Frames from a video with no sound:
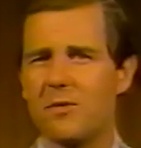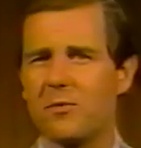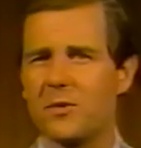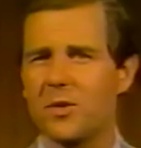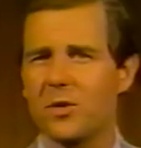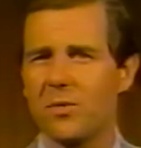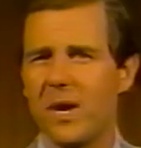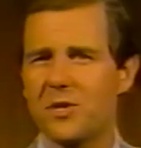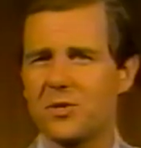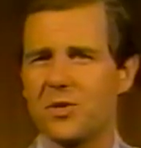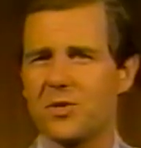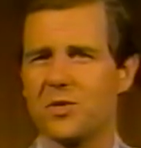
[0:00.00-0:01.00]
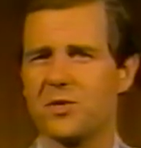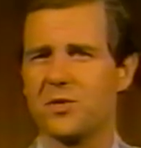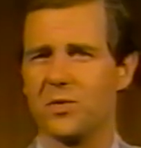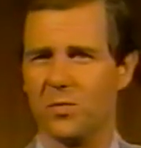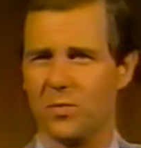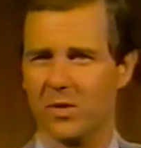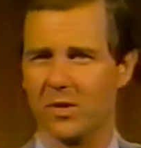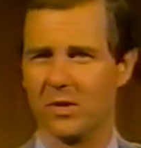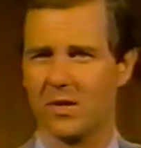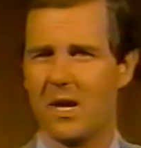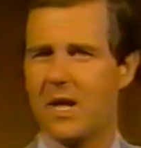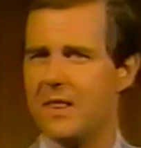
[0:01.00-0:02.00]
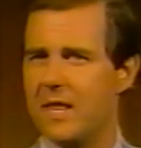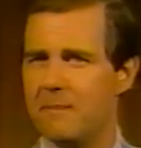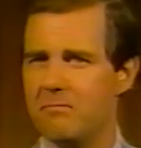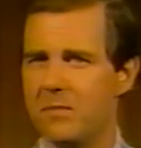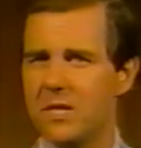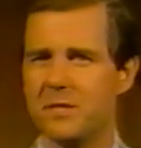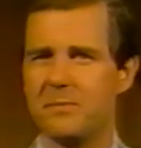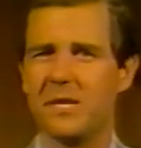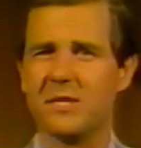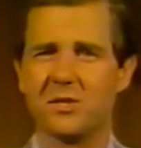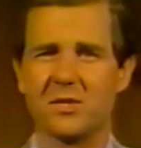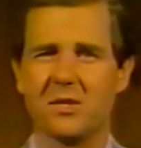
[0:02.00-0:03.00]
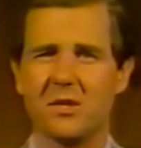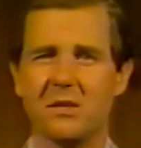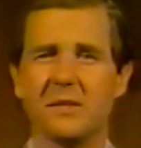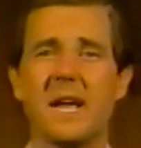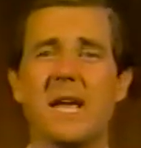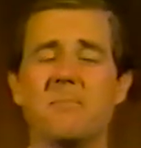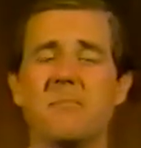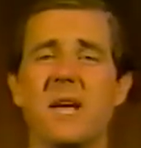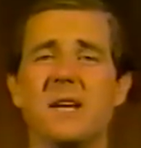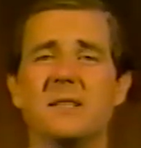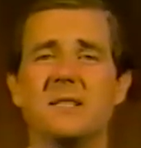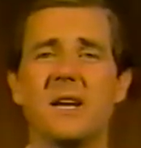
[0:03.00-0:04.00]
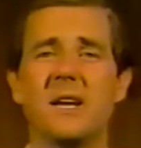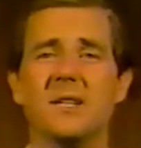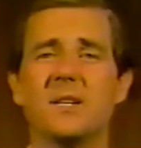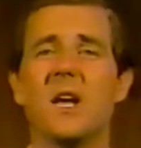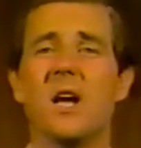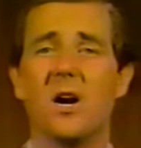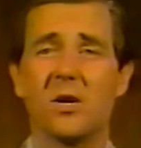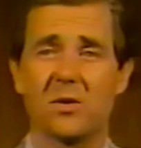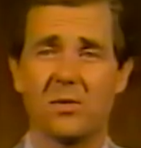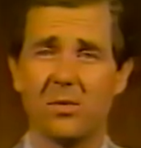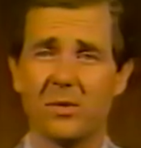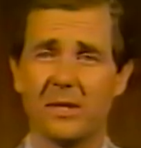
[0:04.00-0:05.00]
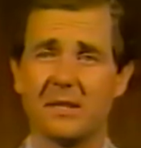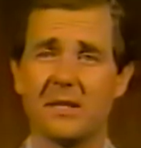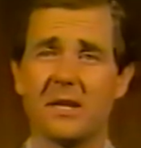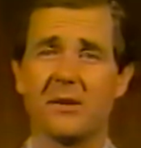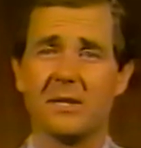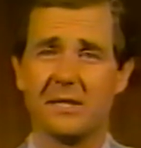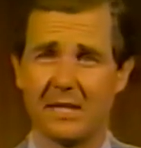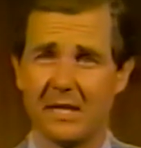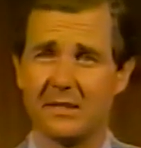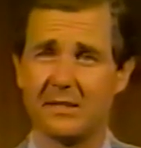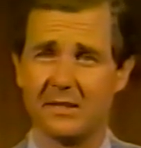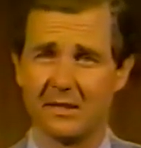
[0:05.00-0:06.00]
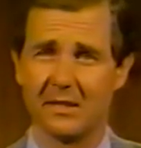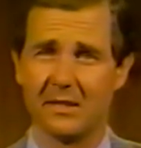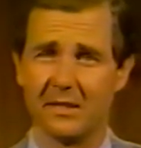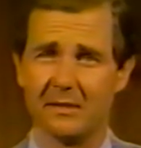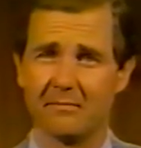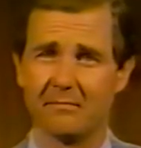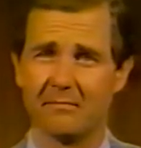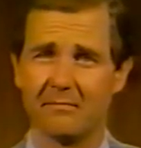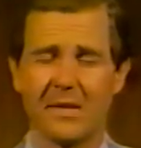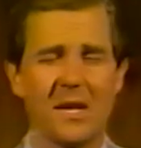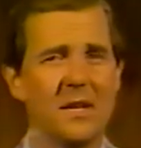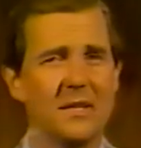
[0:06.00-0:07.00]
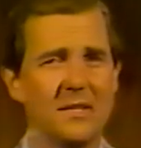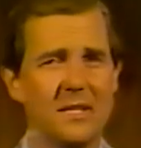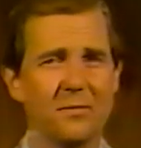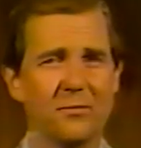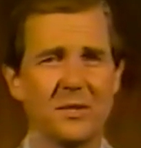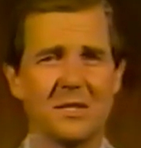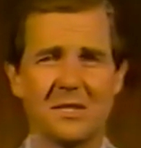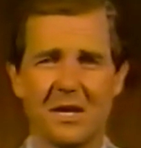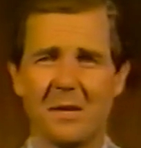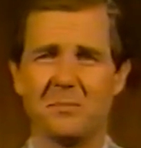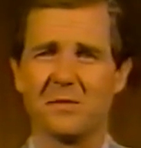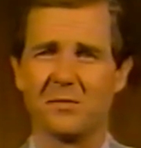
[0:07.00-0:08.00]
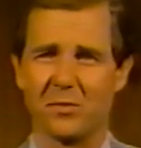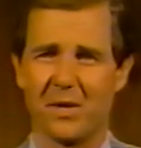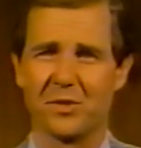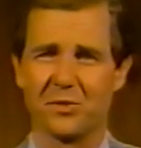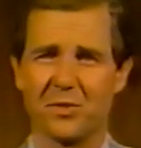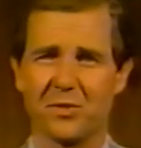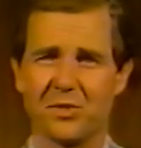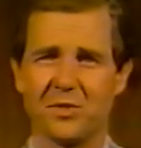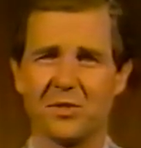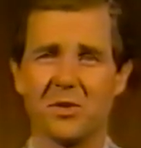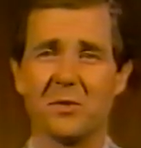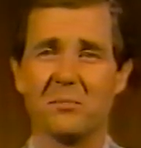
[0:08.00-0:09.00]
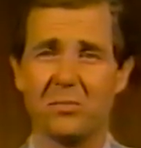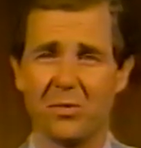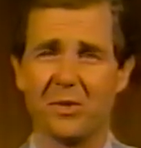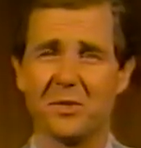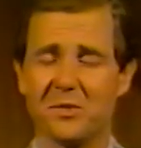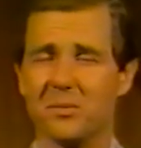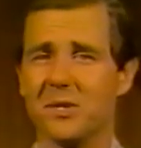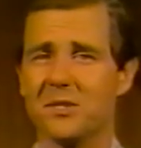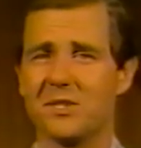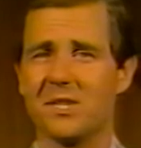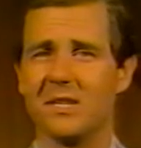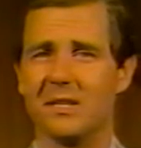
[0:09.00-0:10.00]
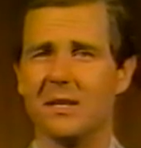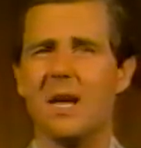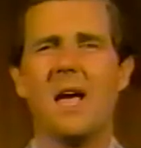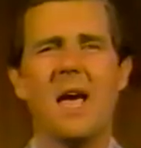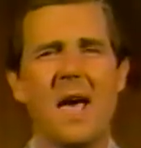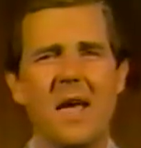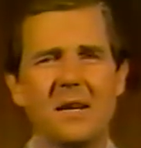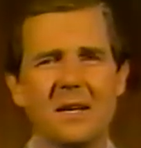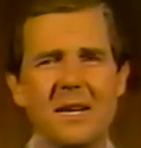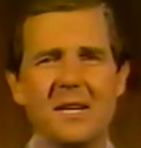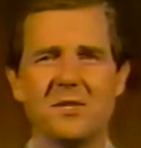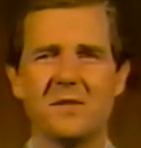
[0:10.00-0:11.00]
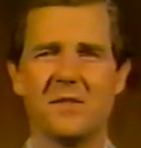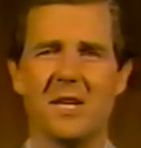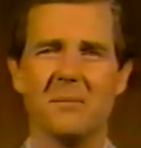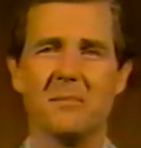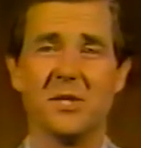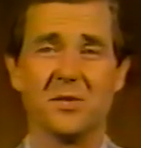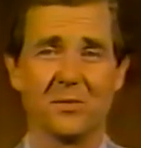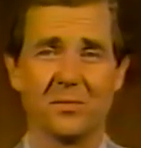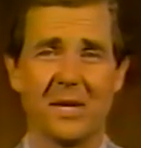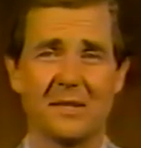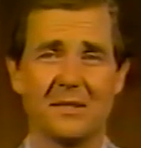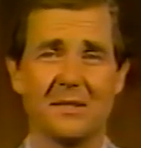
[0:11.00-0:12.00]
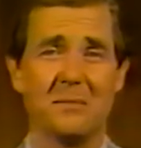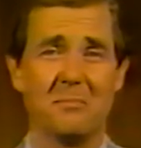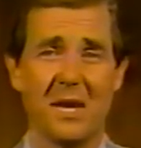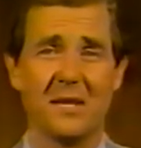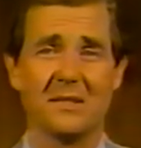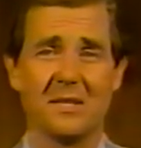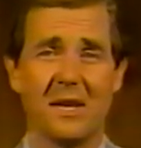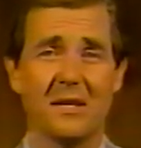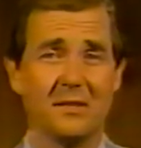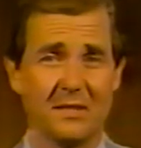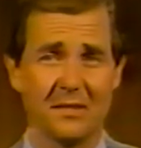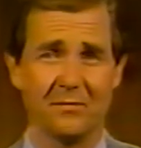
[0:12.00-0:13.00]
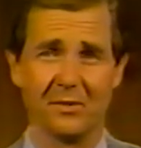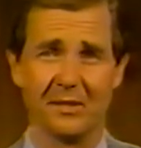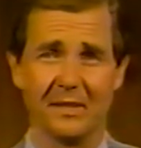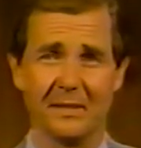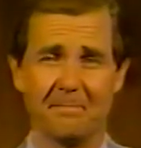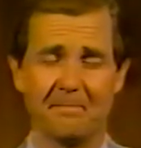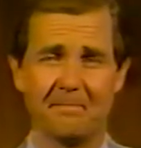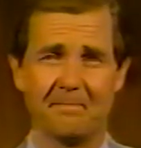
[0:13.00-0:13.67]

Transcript: For the crash cushions to work, they must be installed and maintained according to their intended design. Different types of crash cushions are important to our study, and each of them is erected and maintained differently.